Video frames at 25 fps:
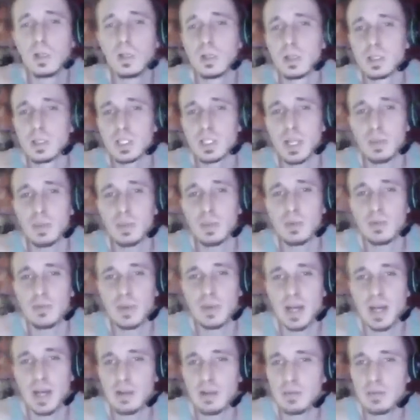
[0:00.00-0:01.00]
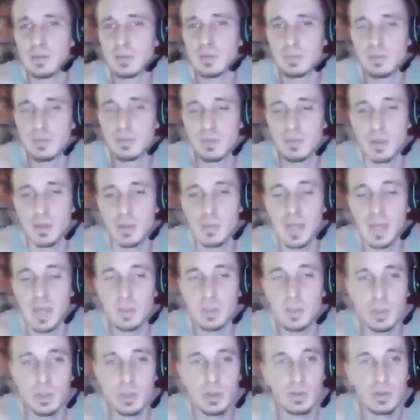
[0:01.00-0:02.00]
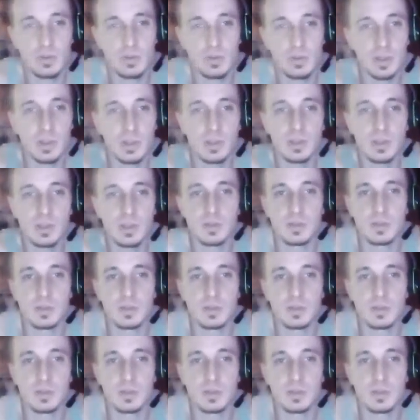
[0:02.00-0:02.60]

Chapter 5. The mental universe.